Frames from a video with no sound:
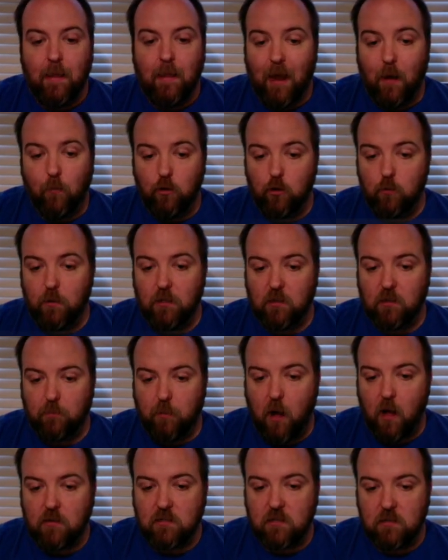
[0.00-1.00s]
And when you beat the
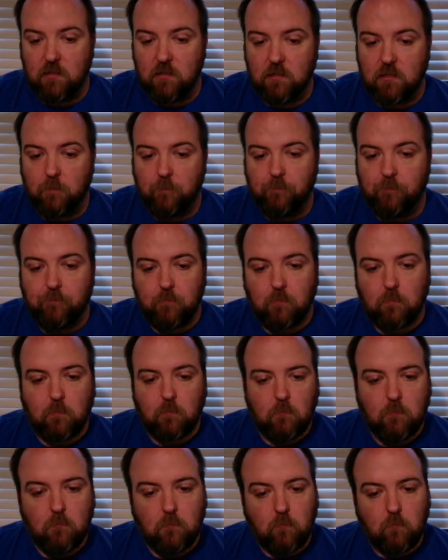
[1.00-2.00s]
bosses,
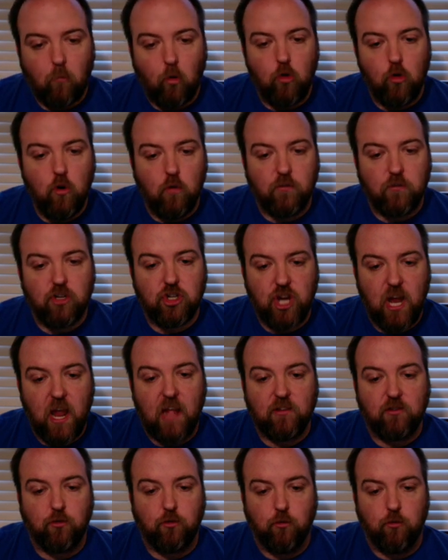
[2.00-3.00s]
you have a
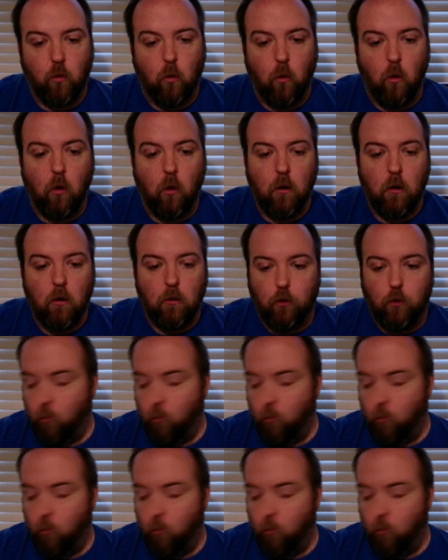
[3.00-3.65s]
chance for the